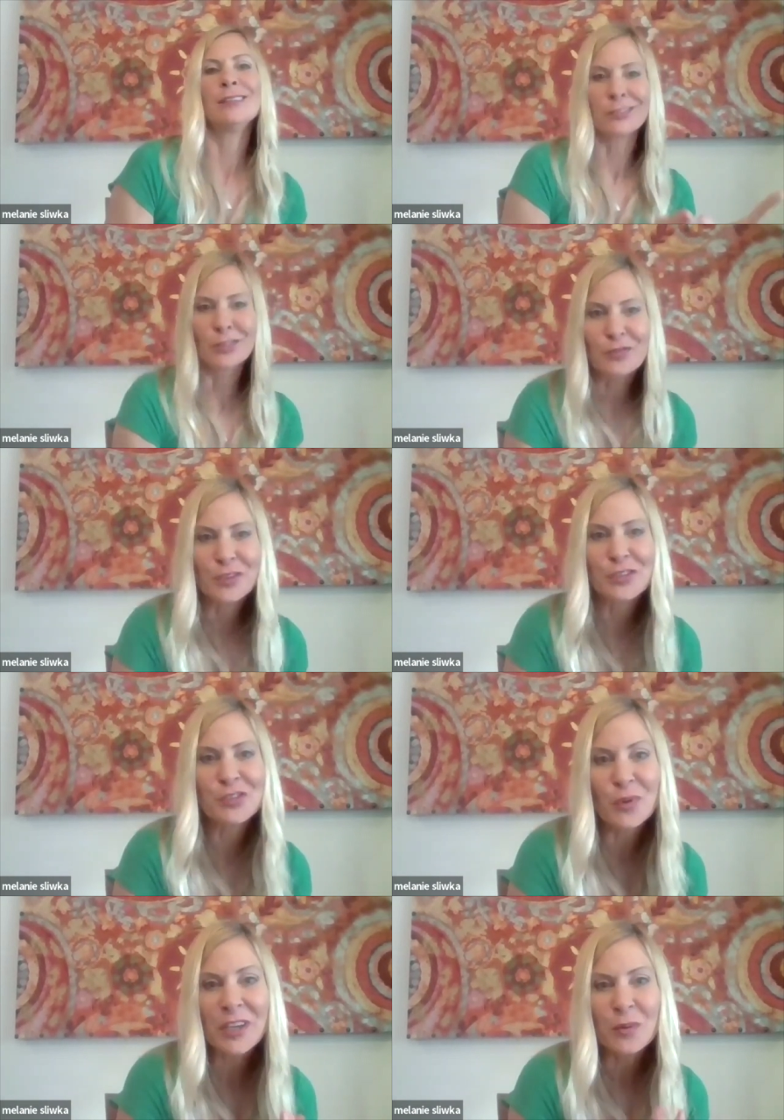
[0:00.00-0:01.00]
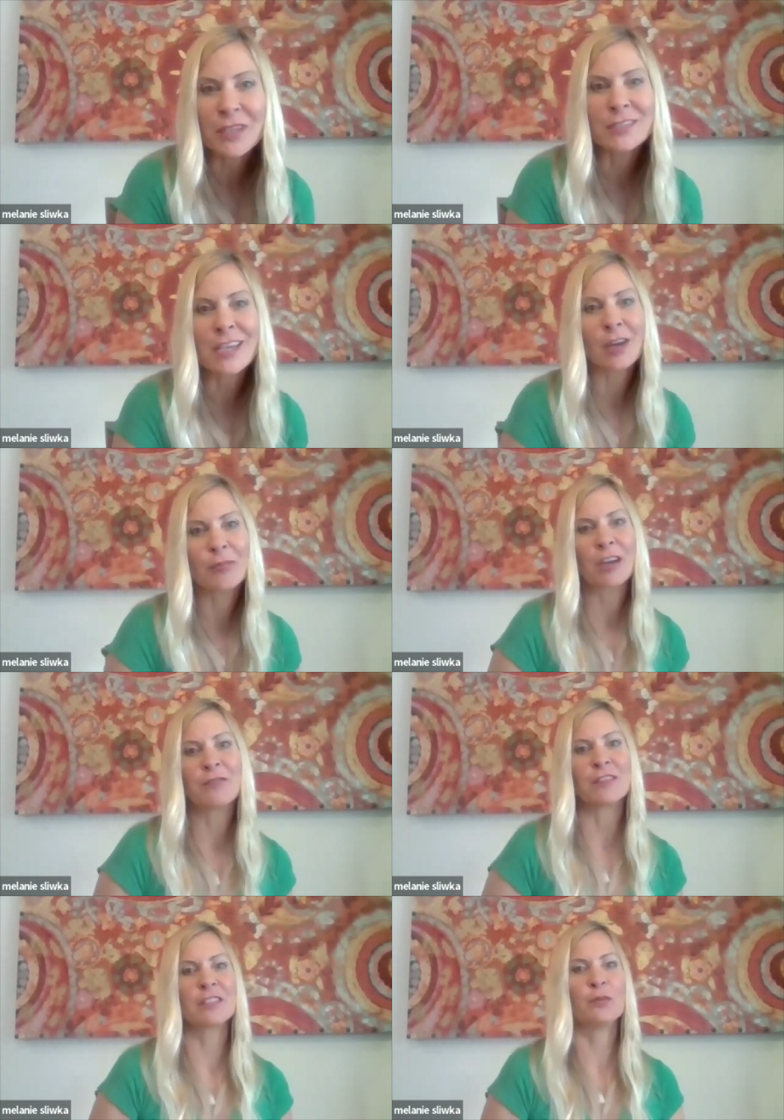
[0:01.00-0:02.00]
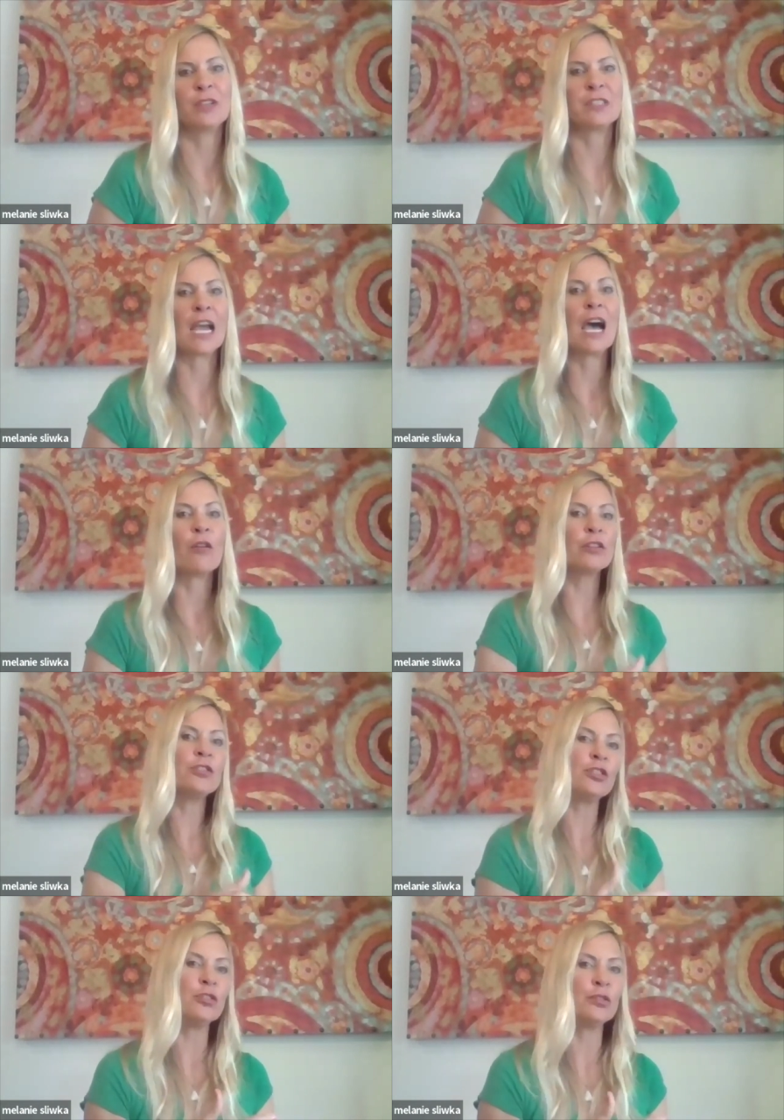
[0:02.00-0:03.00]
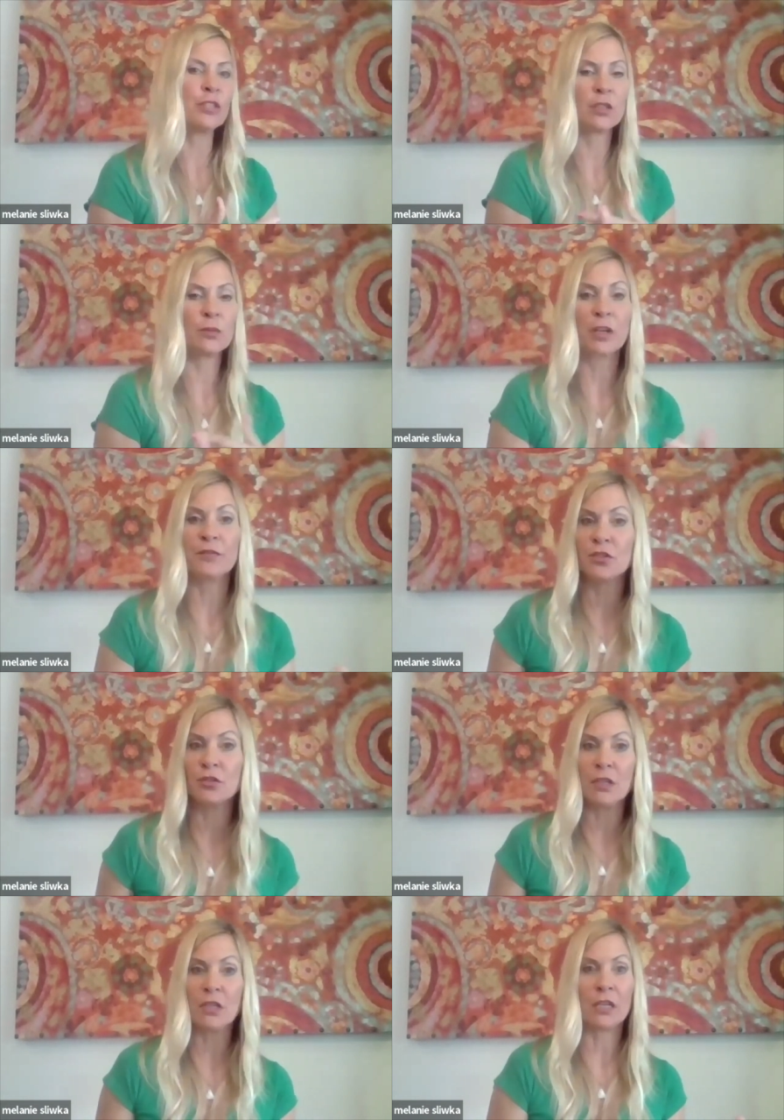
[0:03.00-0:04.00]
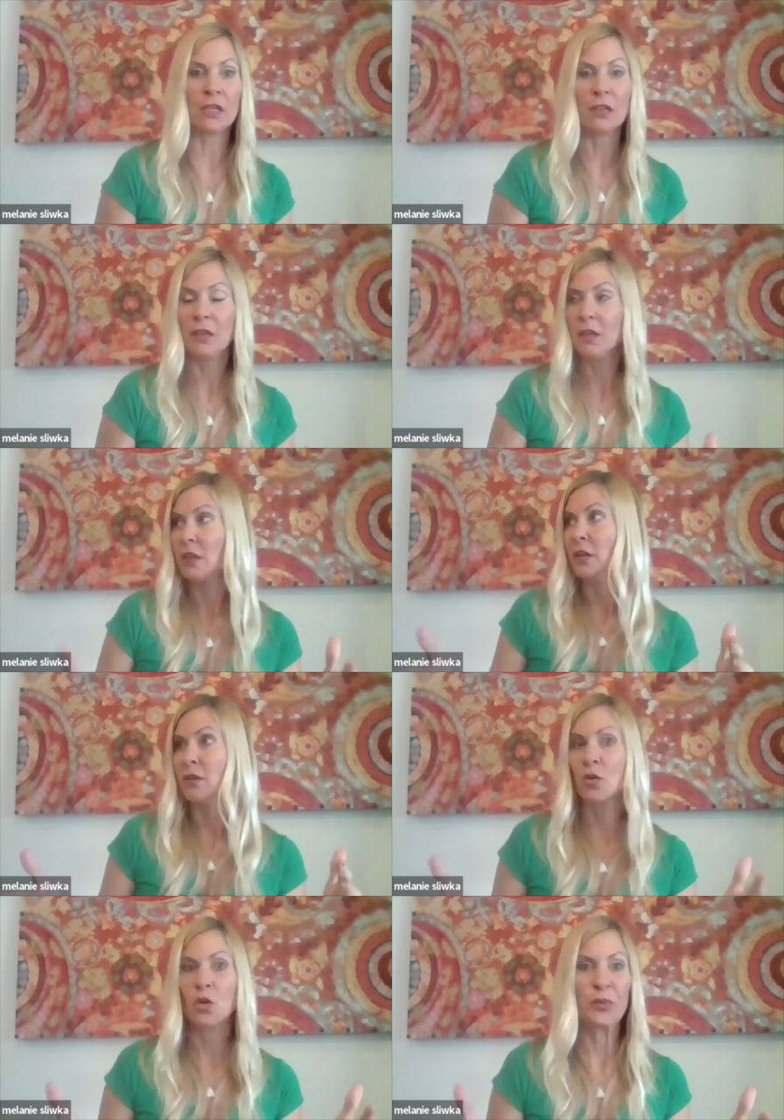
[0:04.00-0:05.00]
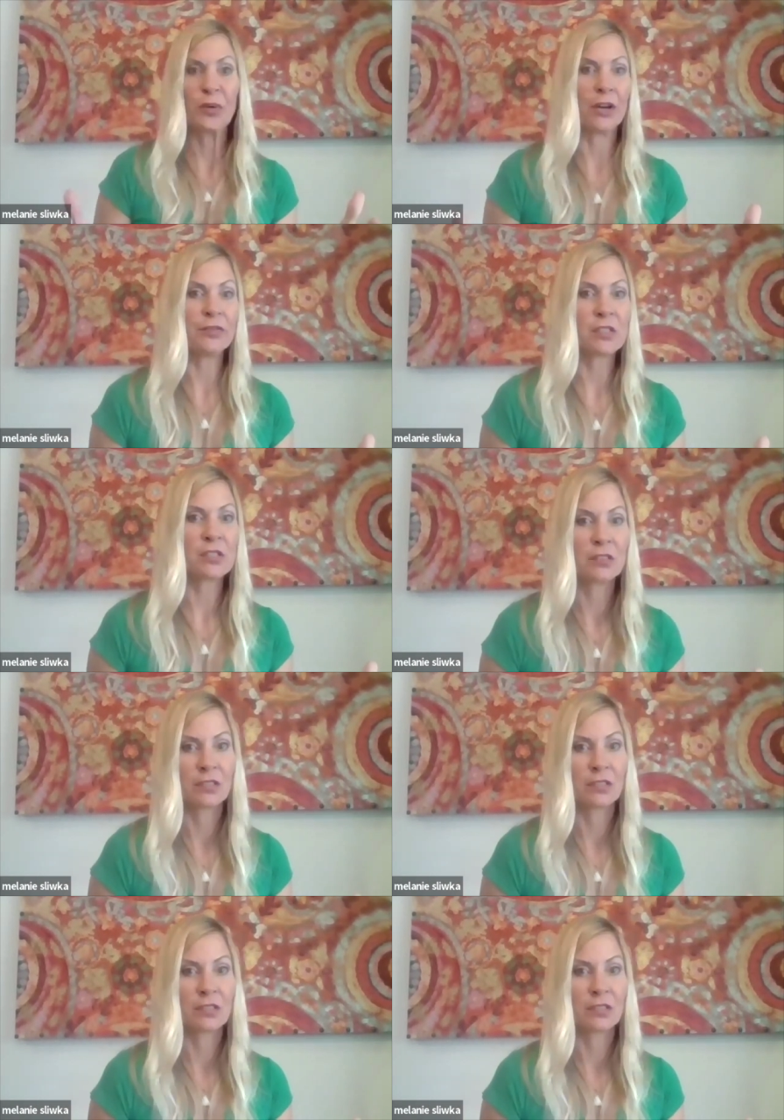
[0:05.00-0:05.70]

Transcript: So the first week we attack breakfast and we say, how could you take the breakfast you're eating, Cocoa Puffs,